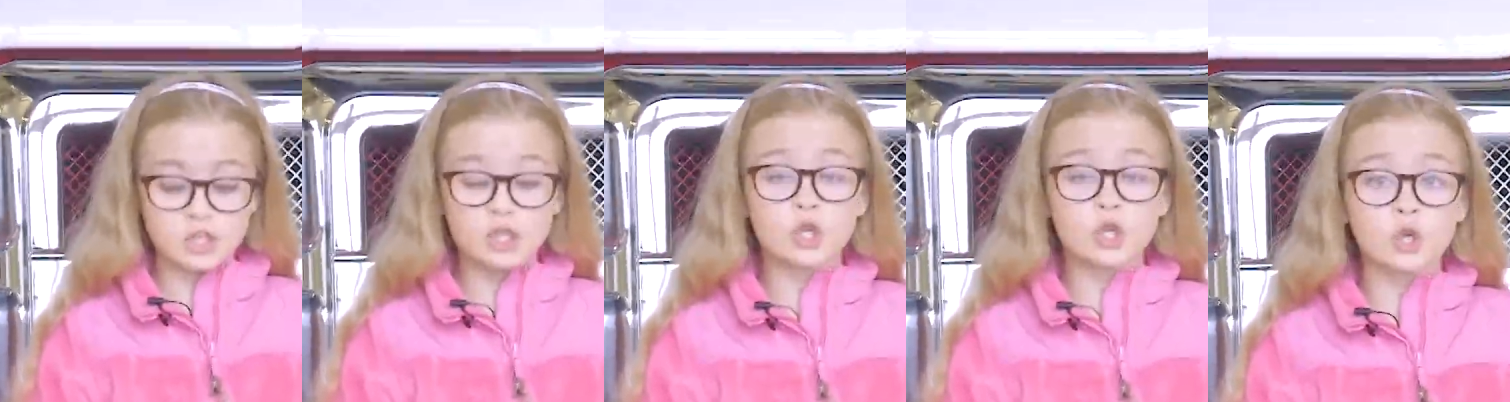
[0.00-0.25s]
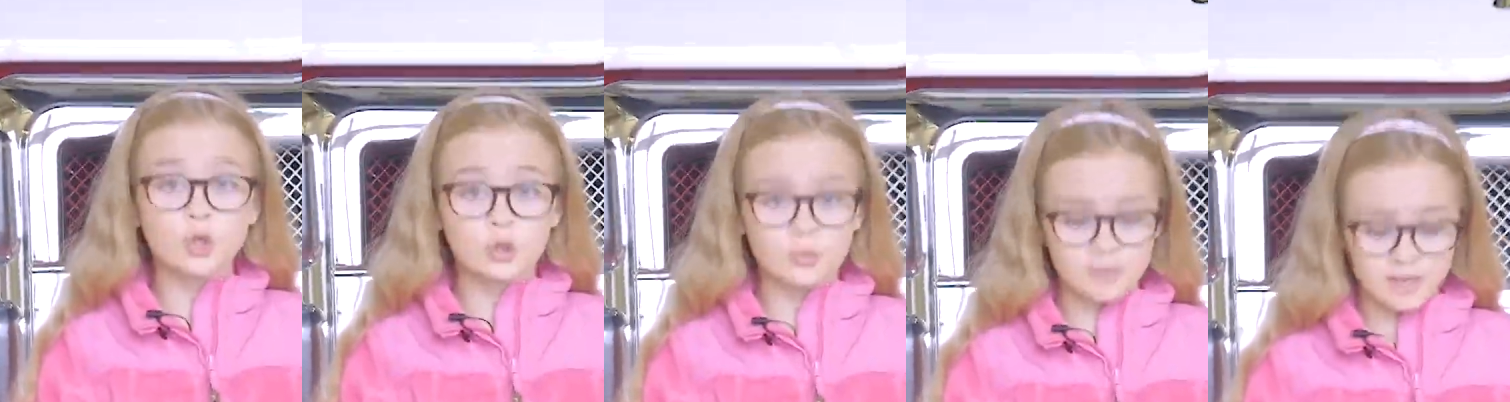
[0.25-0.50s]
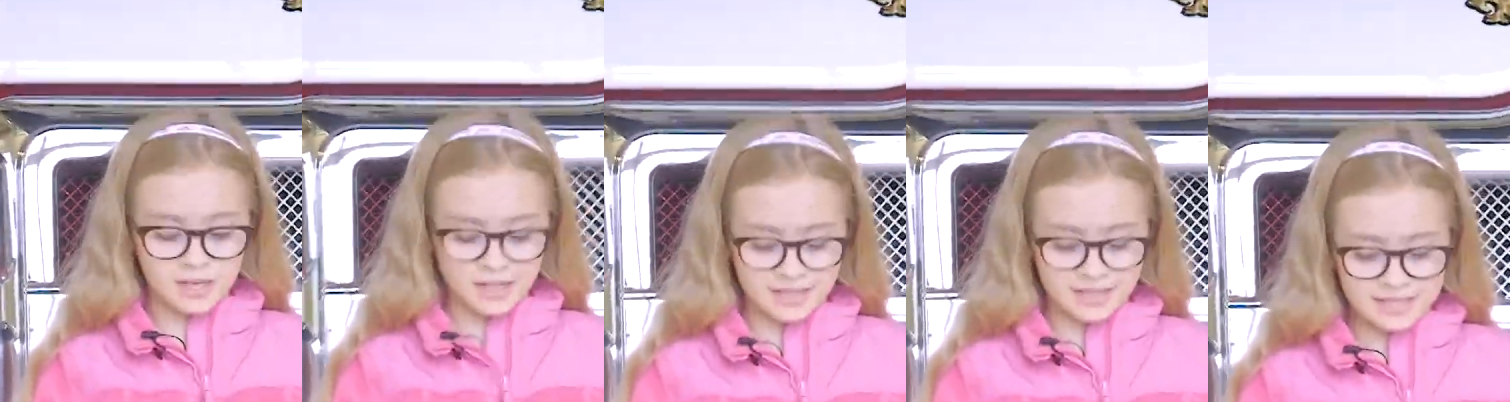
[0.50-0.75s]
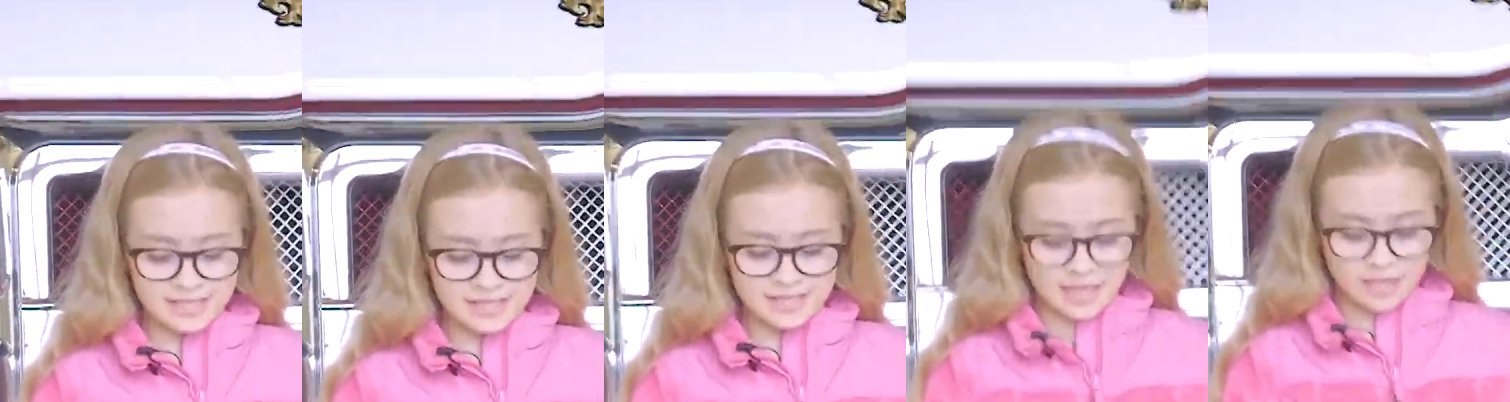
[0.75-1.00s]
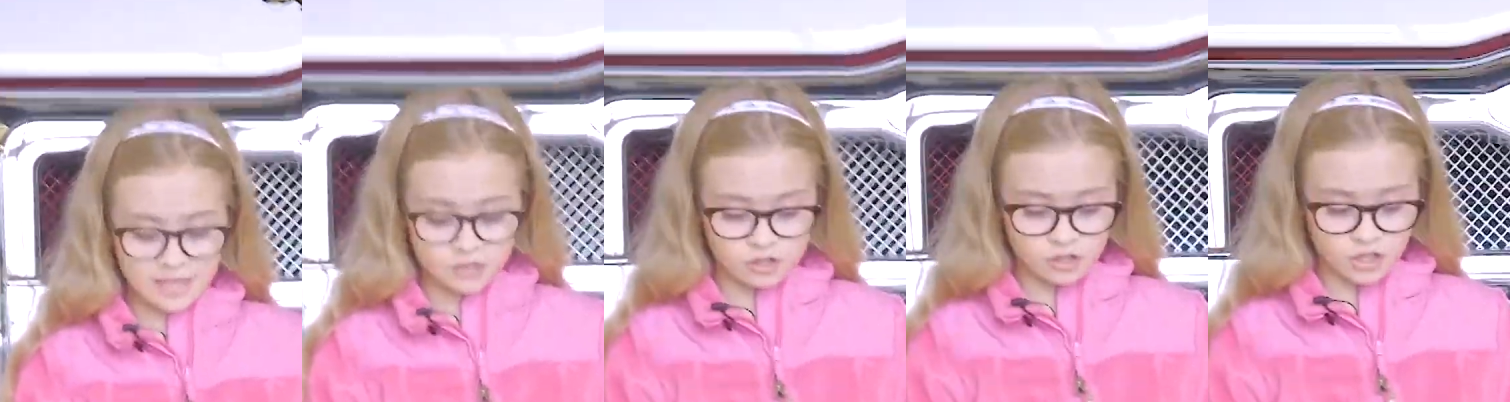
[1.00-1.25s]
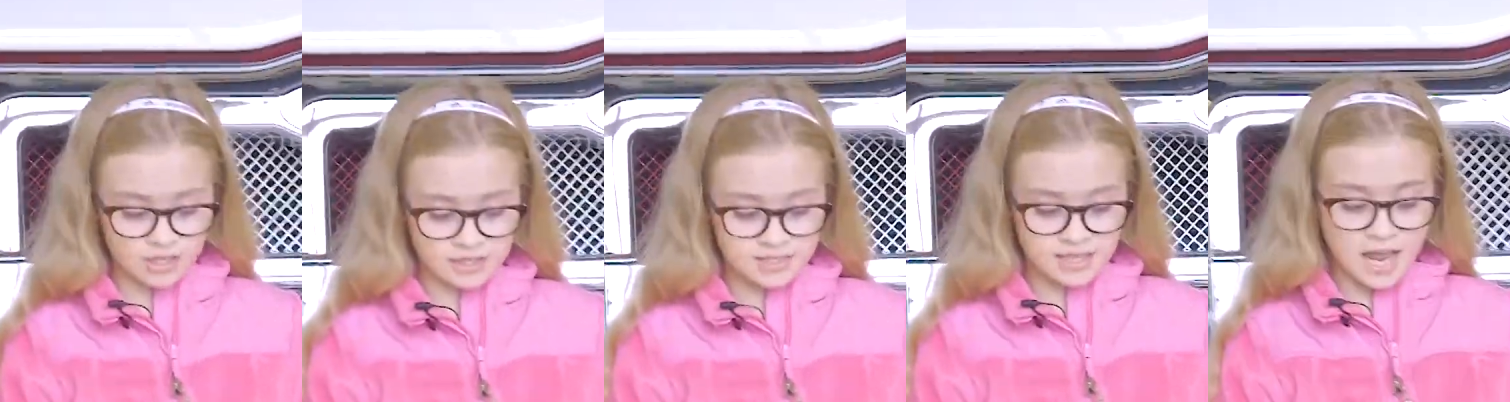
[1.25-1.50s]
two minutes to get
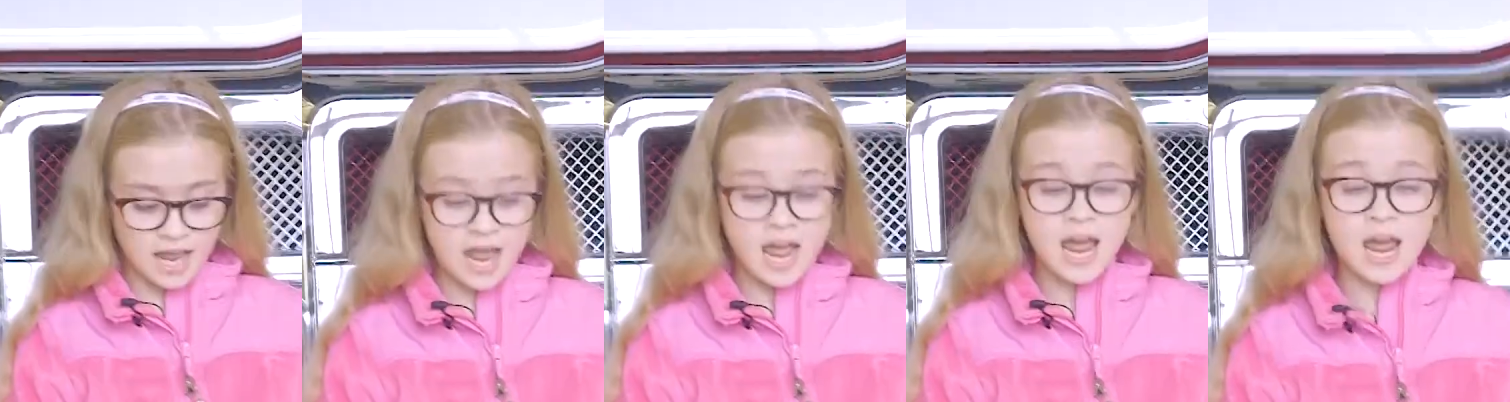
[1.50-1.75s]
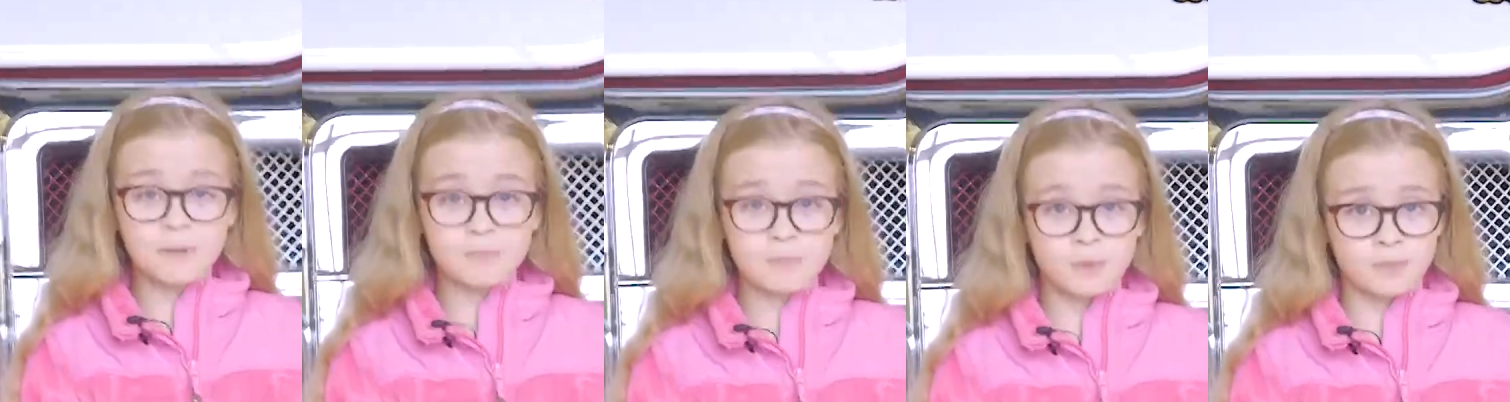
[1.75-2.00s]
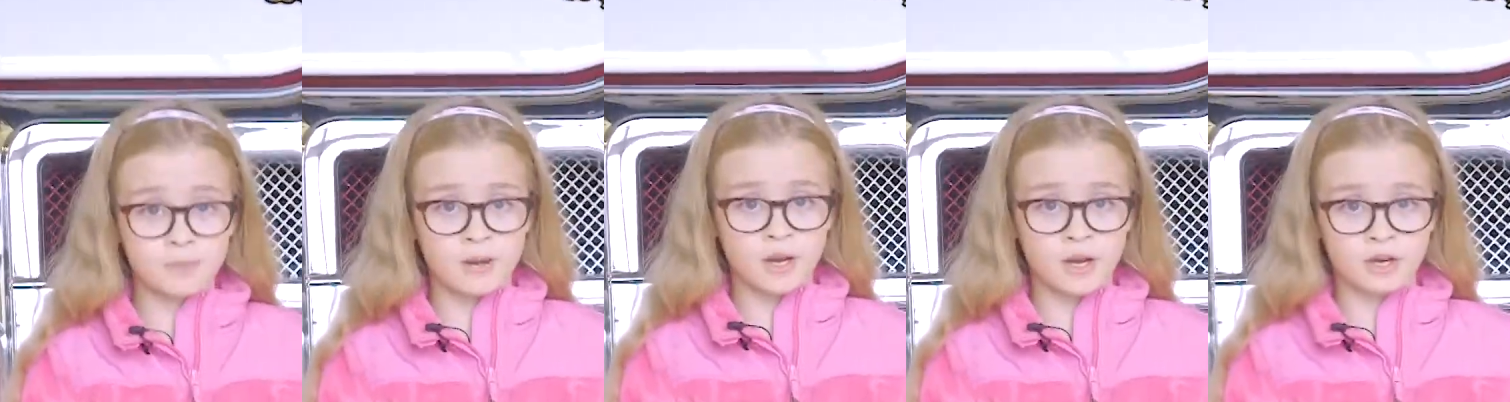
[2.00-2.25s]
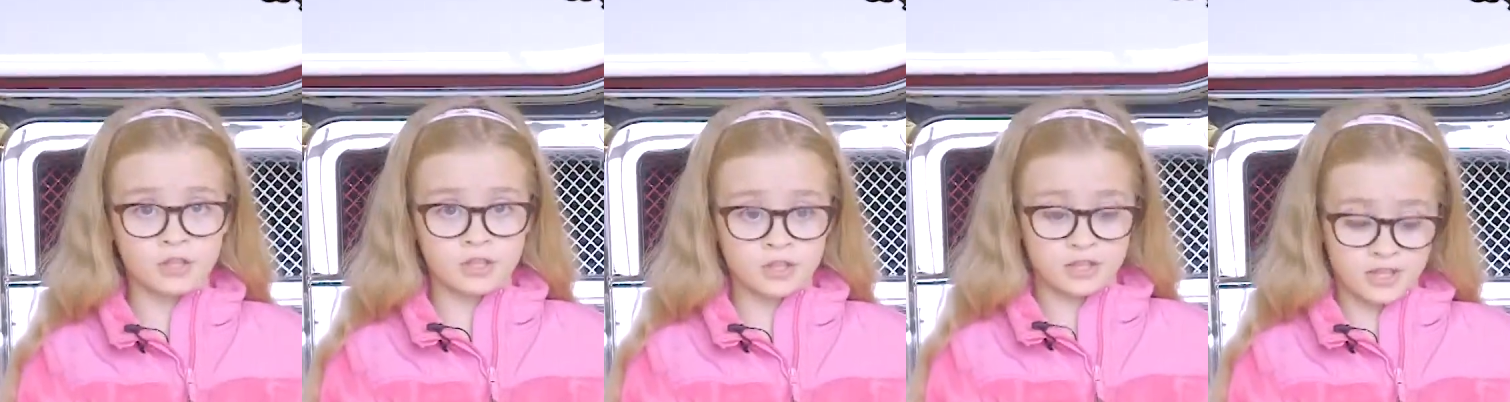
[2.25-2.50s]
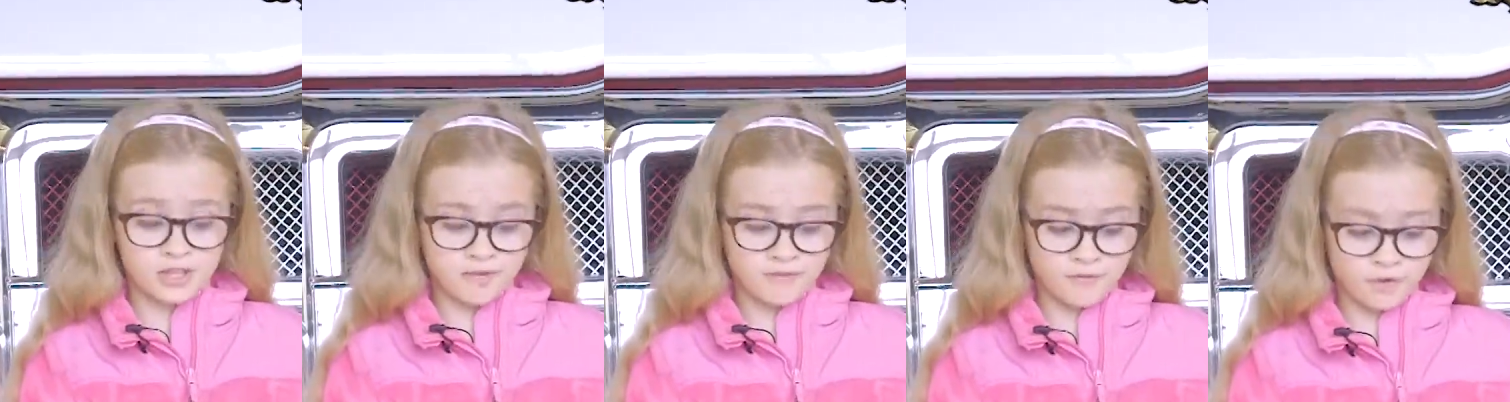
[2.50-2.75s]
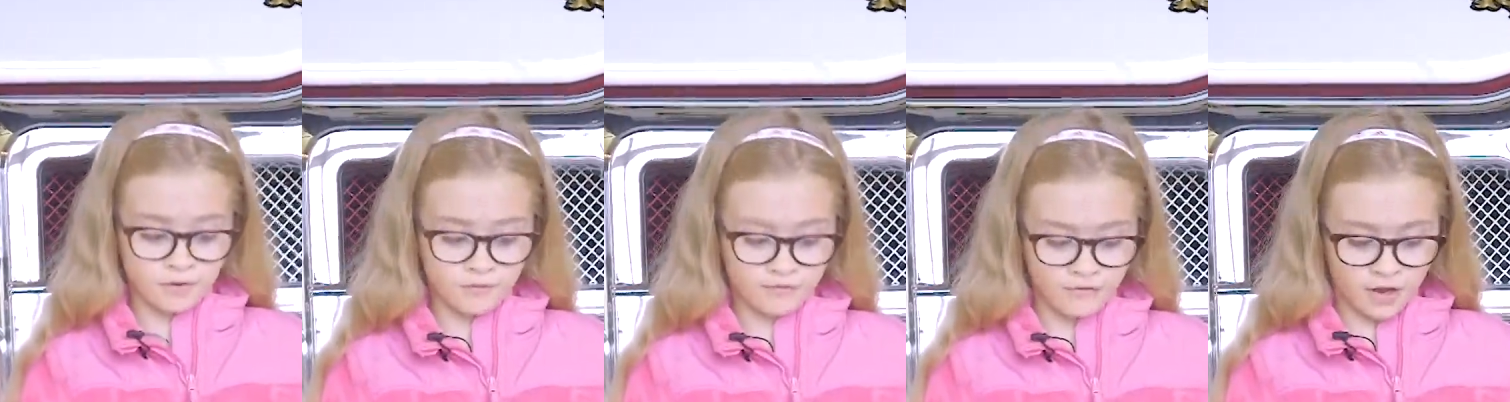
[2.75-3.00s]
dressed and prepared to leave
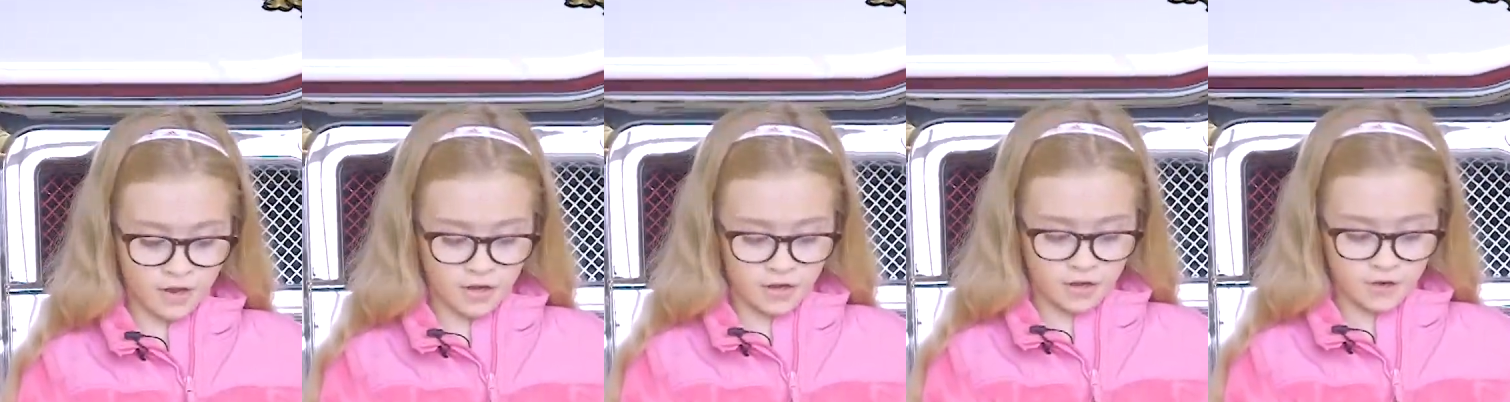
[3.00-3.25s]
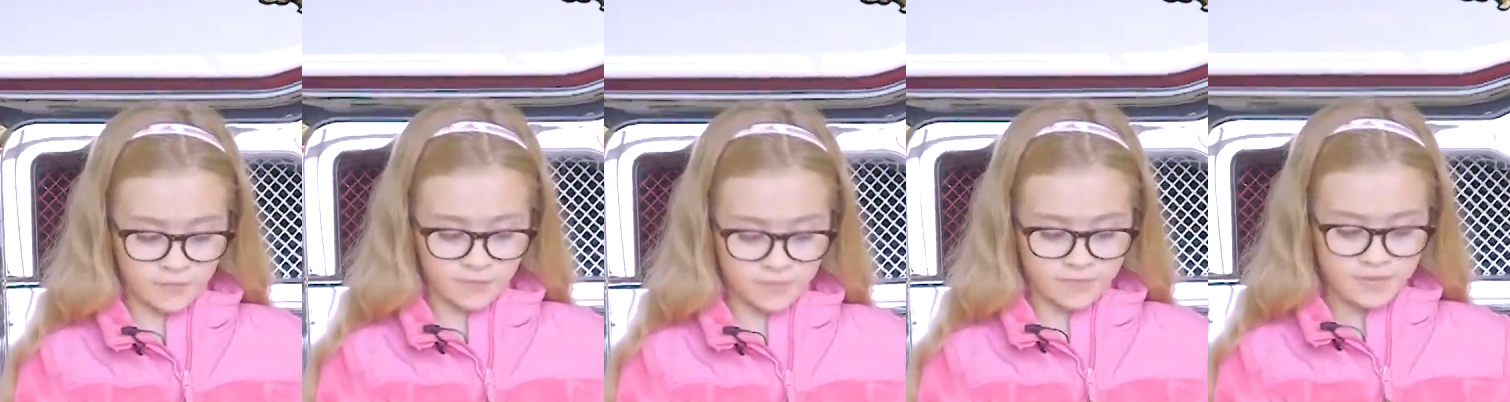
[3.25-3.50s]
for a fire?